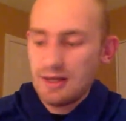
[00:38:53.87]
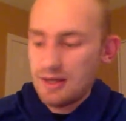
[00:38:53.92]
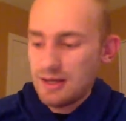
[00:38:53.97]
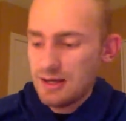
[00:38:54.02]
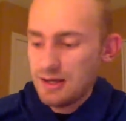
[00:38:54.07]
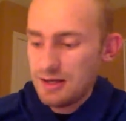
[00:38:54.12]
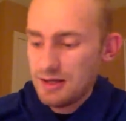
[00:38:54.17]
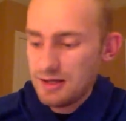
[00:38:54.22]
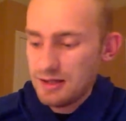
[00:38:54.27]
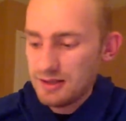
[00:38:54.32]

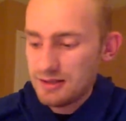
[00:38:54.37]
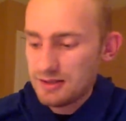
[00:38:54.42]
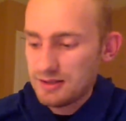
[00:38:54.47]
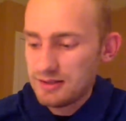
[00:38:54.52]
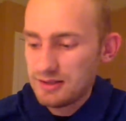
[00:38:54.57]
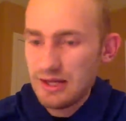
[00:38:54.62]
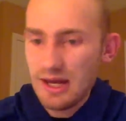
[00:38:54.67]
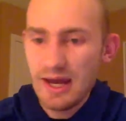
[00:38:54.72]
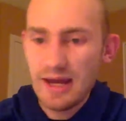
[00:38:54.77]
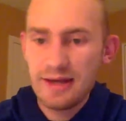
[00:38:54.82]
in
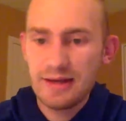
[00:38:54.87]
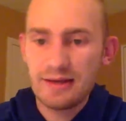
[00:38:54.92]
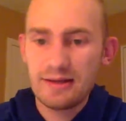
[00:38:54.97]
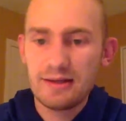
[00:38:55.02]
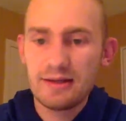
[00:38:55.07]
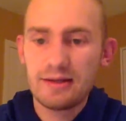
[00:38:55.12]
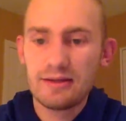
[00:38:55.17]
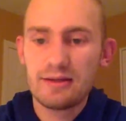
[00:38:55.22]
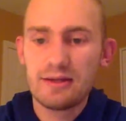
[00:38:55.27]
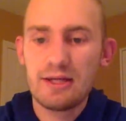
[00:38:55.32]
his
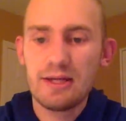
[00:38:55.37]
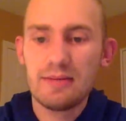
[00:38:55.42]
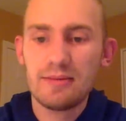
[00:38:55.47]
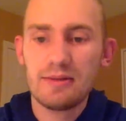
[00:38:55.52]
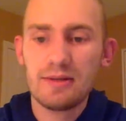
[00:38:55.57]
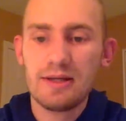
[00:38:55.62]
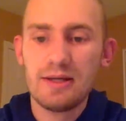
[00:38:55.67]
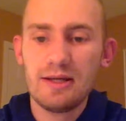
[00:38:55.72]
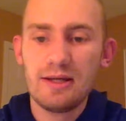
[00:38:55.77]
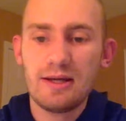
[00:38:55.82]
10-team
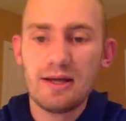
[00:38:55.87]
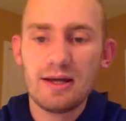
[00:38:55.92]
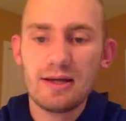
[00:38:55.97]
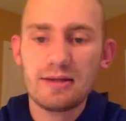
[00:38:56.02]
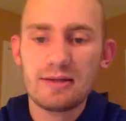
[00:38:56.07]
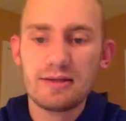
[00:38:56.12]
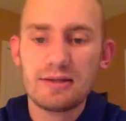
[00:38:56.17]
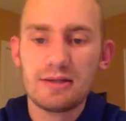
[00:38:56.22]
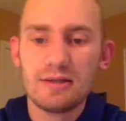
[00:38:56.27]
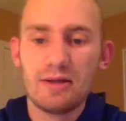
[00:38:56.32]
league, I
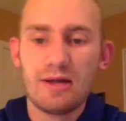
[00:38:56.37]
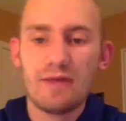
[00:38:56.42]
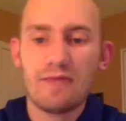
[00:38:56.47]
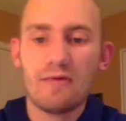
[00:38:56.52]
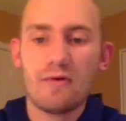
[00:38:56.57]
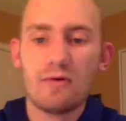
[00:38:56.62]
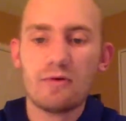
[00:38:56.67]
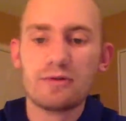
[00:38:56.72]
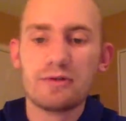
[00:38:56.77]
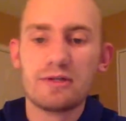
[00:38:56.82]
still have
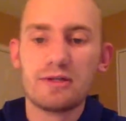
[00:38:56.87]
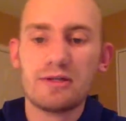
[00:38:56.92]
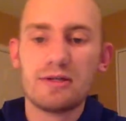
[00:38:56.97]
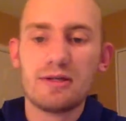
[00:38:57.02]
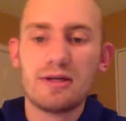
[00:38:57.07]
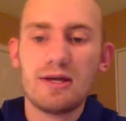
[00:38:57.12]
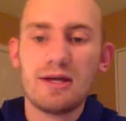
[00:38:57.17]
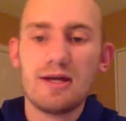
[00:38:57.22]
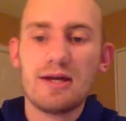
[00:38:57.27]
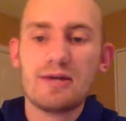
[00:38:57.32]

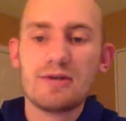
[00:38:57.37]
Olson,